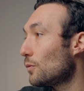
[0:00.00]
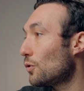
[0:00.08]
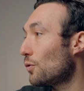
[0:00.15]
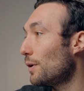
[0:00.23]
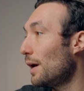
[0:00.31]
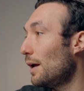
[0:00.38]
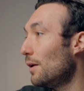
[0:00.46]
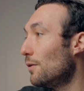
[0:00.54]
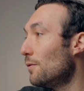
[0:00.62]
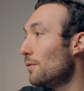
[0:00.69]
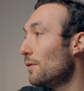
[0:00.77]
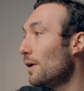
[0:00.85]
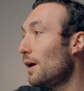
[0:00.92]

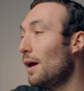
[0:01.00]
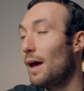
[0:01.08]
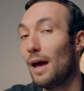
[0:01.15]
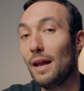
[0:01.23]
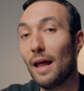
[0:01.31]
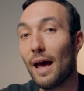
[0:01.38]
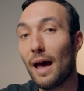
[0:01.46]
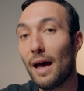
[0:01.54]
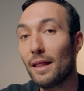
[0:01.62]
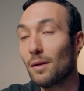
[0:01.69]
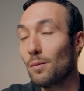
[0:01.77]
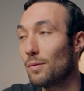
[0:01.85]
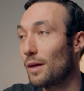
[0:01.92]
creative and
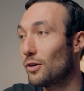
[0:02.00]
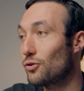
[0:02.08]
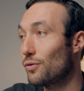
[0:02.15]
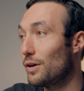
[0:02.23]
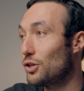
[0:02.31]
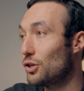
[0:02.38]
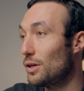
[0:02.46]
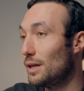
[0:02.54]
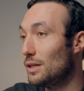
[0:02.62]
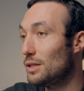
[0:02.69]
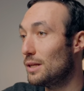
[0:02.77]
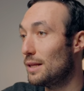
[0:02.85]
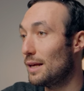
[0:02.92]
add some saturation
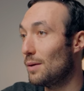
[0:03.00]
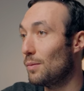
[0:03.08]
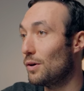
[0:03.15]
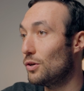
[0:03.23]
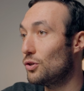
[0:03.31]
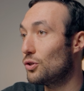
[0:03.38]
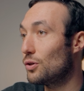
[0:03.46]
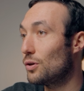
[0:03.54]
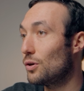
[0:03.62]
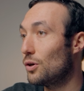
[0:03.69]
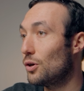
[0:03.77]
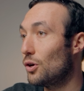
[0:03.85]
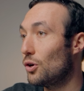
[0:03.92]
into the image,
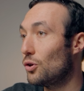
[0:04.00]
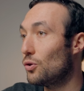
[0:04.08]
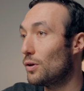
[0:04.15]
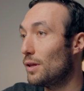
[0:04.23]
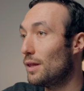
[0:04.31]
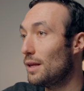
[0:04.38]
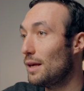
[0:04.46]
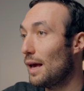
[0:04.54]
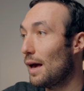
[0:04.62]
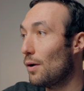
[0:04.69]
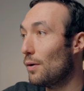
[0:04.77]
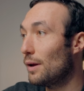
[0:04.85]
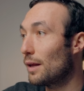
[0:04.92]
you can see
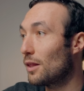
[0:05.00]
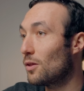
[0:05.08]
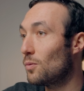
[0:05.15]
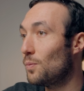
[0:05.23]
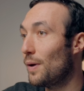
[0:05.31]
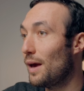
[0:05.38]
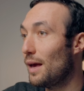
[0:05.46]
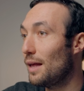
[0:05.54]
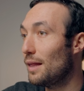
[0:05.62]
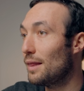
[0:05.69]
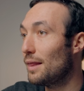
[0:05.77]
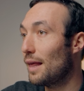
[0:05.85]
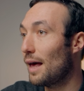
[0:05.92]
how it
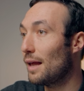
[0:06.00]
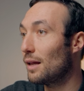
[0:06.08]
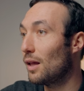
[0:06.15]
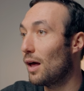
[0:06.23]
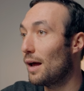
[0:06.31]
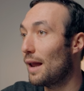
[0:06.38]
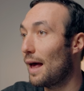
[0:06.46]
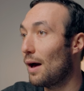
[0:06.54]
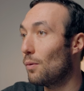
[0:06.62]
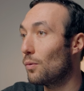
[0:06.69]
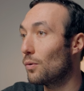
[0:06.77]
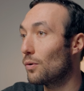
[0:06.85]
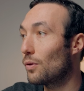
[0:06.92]
expands that line
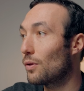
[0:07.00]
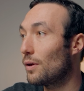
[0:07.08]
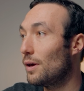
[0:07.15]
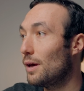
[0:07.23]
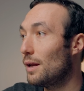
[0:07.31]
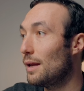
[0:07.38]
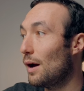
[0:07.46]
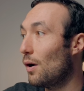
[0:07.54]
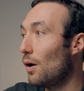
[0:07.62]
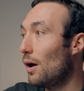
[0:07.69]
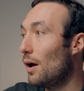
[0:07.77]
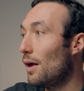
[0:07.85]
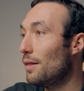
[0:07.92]
outwards.
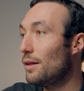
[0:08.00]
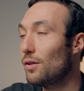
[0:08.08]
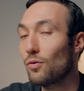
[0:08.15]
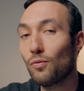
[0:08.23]
Now, this